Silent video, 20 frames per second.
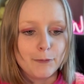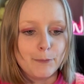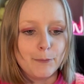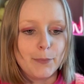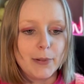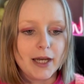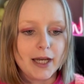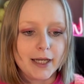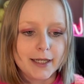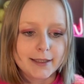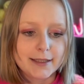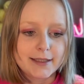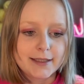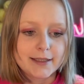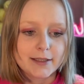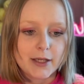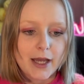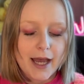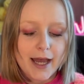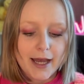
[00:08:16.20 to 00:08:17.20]
but
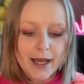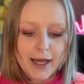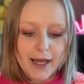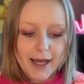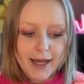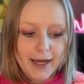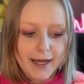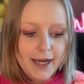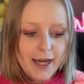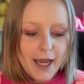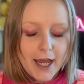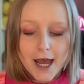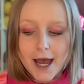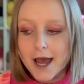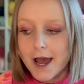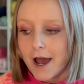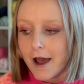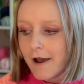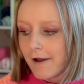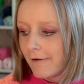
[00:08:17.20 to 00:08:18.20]
I
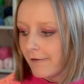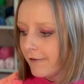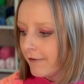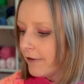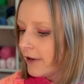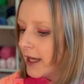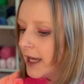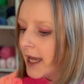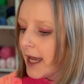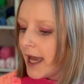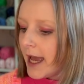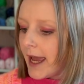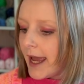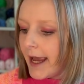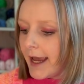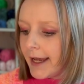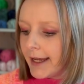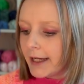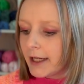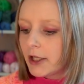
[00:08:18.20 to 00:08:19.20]
have
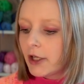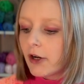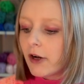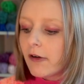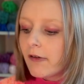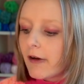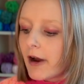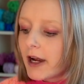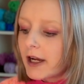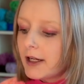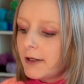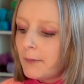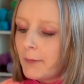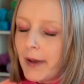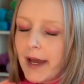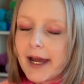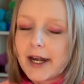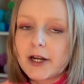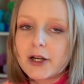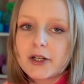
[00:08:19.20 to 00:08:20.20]
a Korok
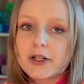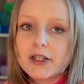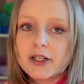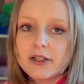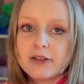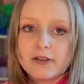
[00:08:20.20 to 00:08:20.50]
pattern.